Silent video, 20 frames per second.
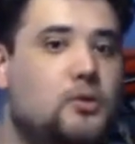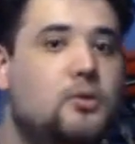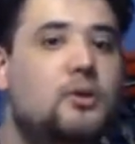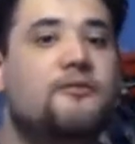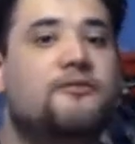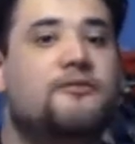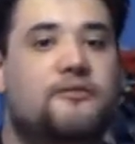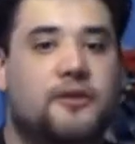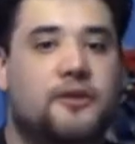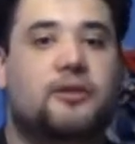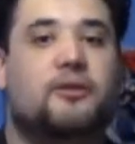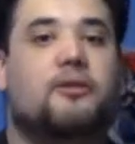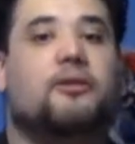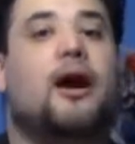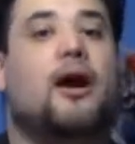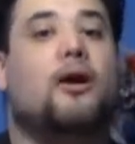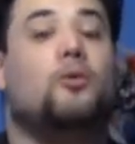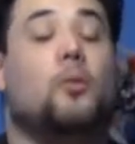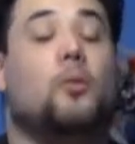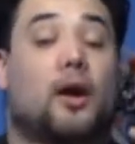can figure
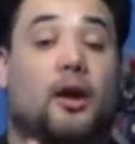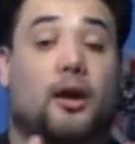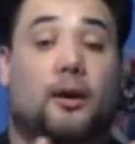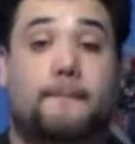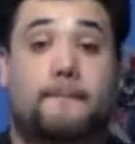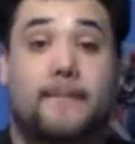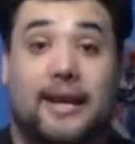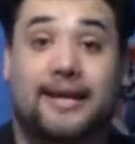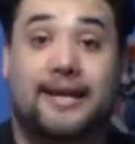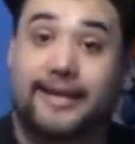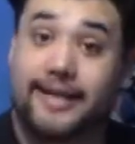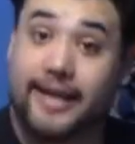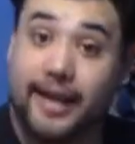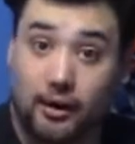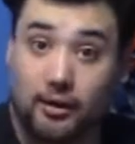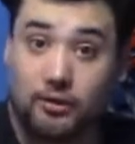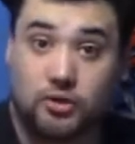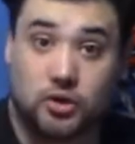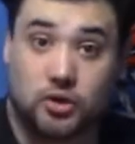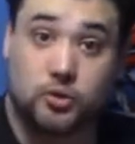out what our main
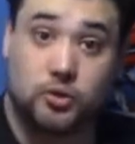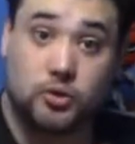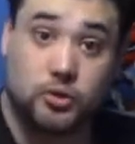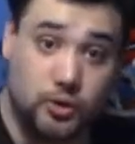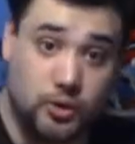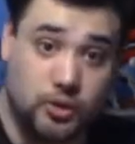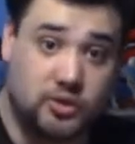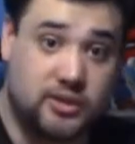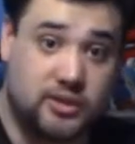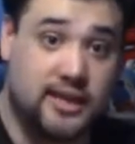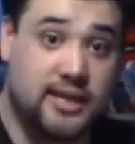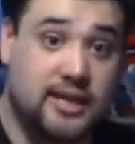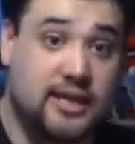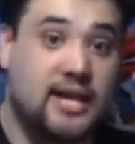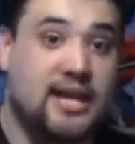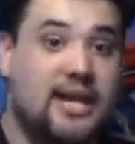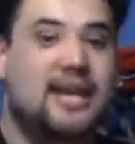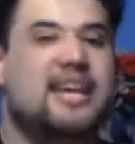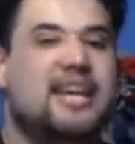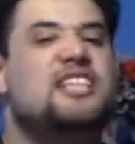character, Lucy,
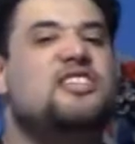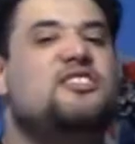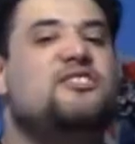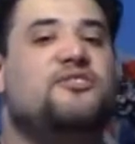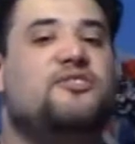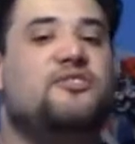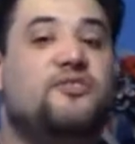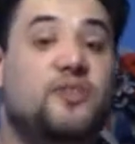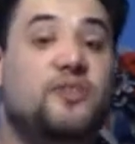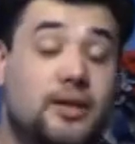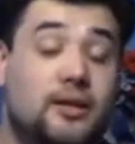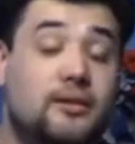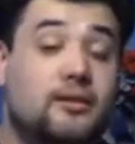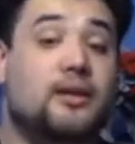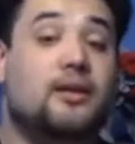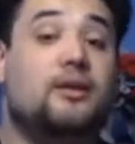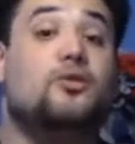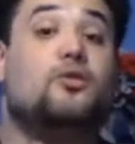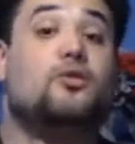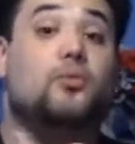is
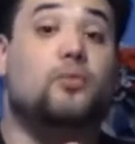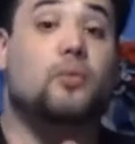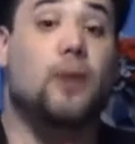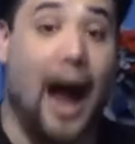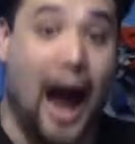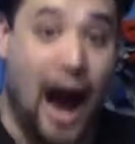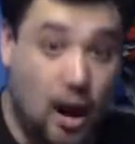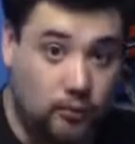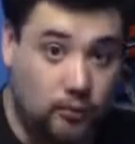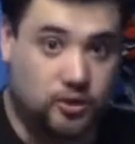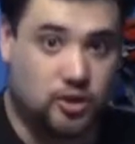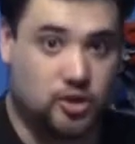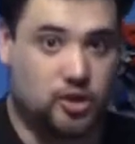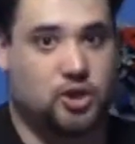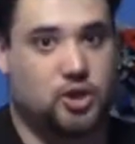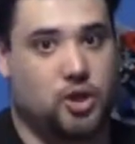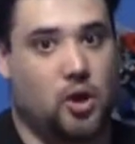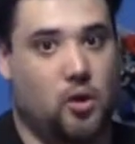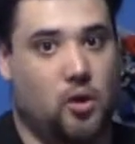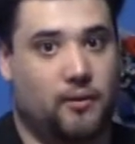feeling throughout the
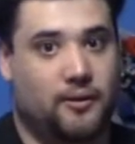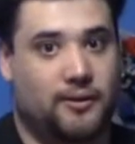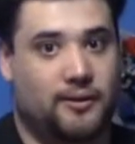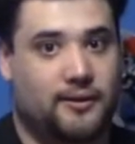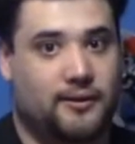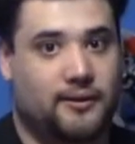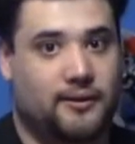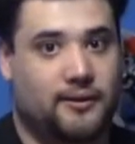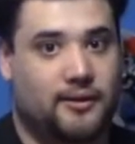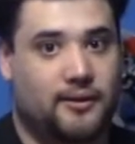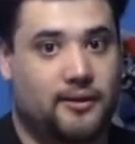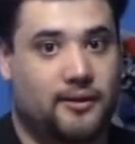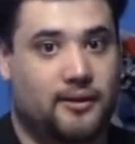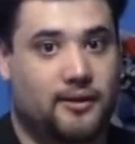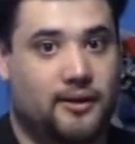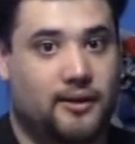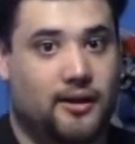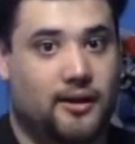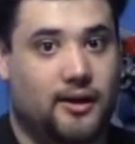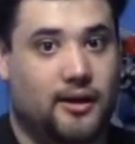show.
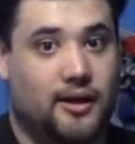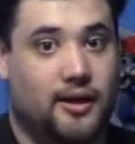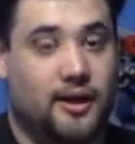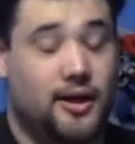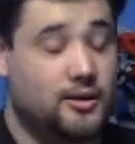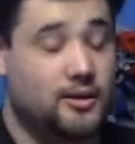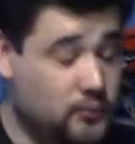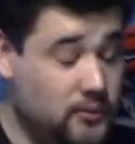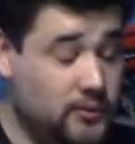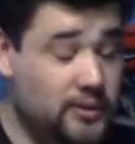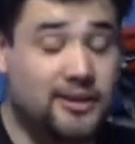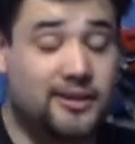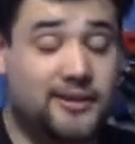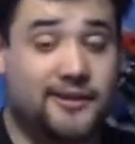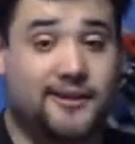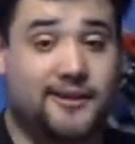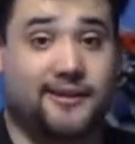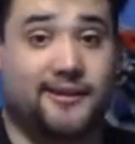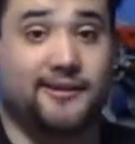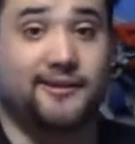It's really
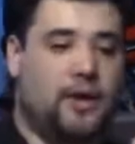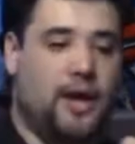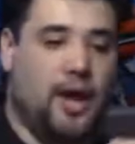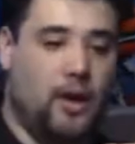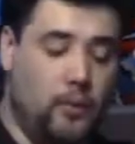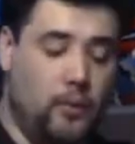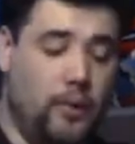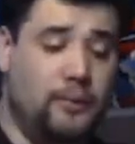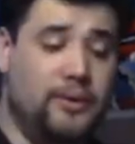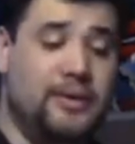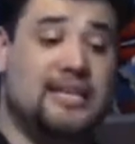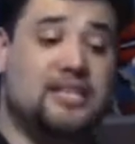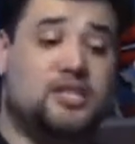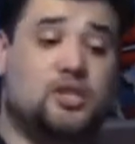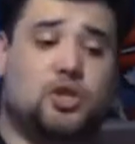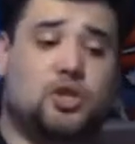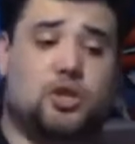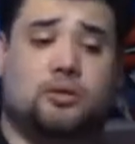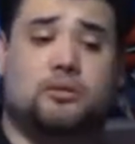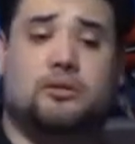good. And when we get to
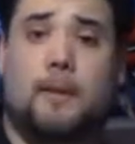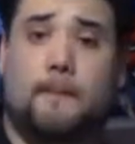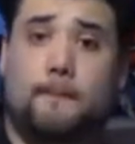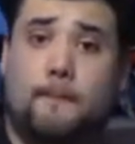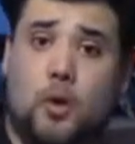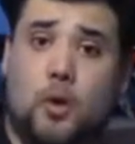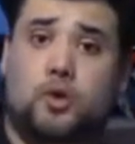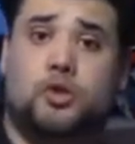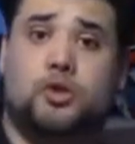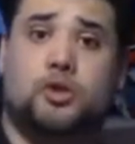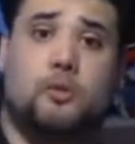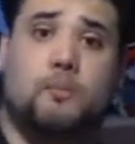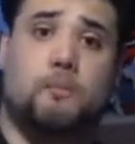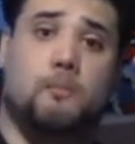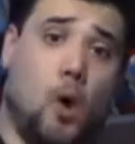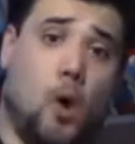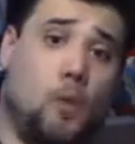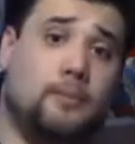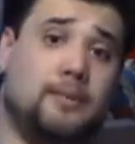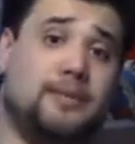certain emotional
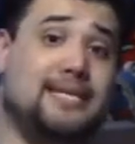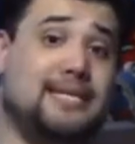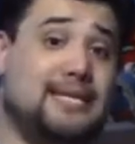moments